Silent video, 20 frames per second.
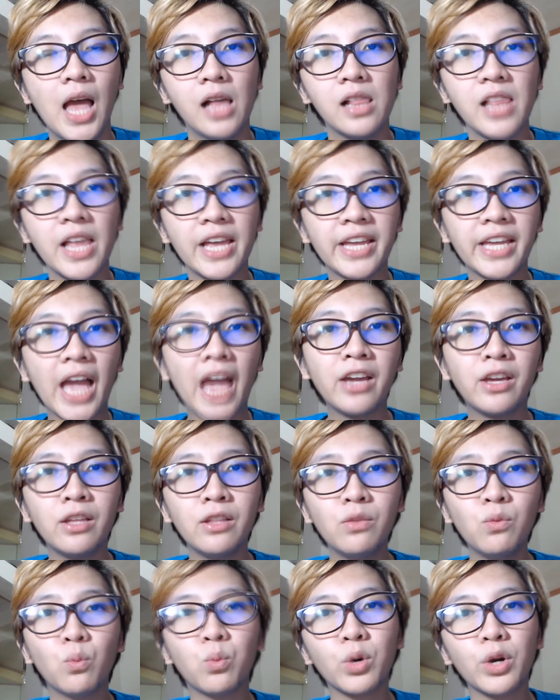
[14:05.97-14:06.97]
Like, I
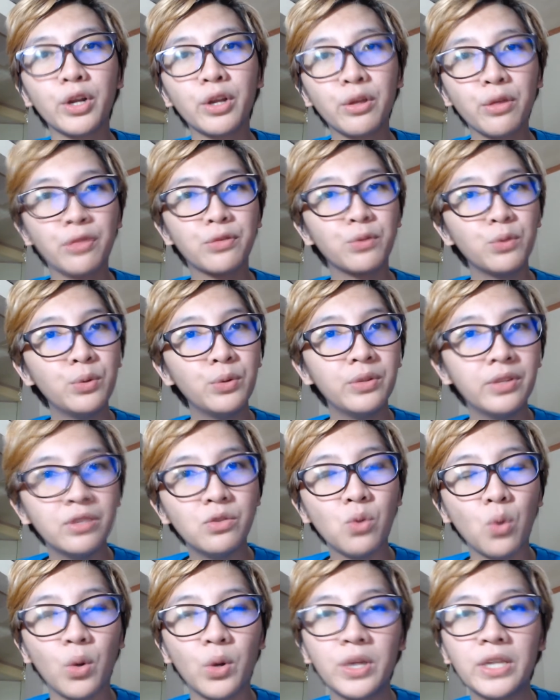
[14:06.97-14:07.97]
can work through the
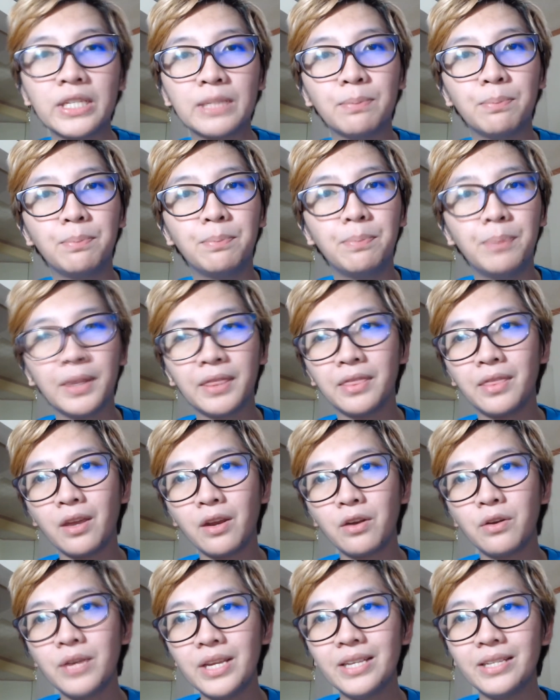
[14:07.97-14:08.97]
noise, but
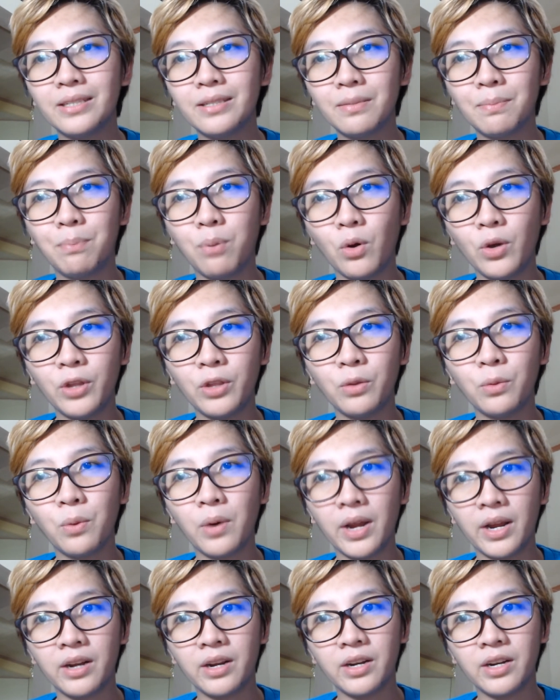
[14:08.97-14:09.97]
there is a point
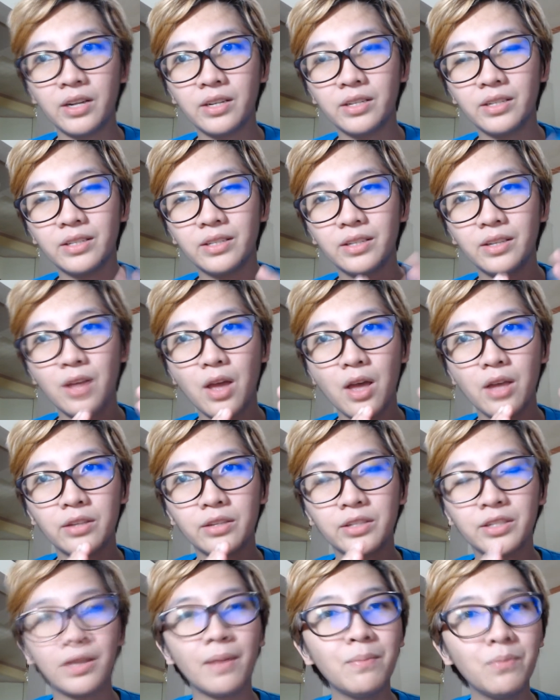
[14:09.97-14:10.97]
where
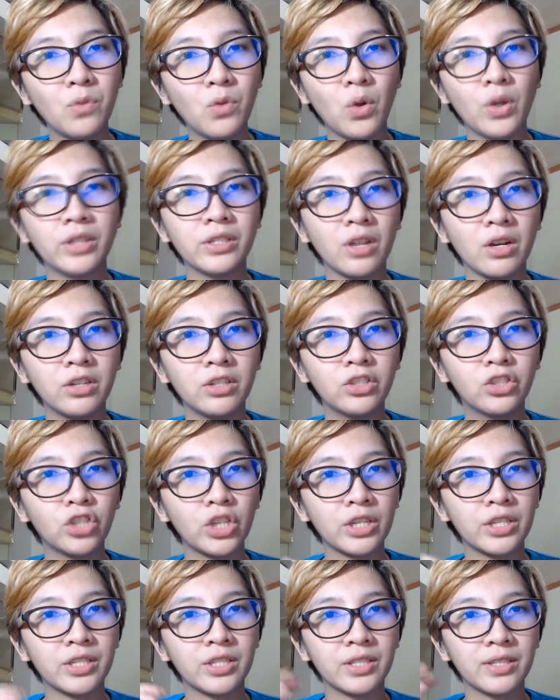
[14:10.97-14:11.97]
some noise are
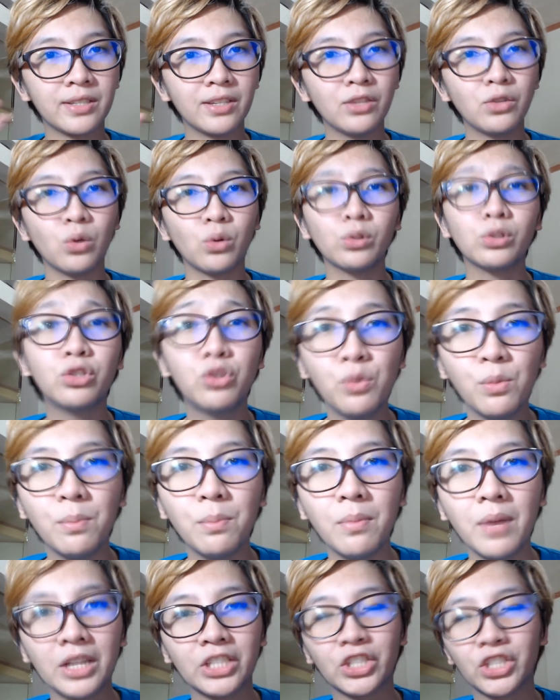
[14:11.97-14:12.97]
just, you know, too
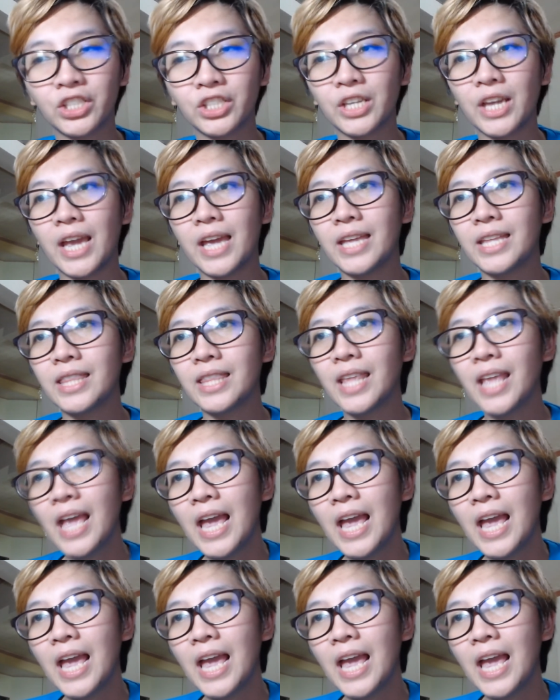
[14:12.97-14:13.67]
much, and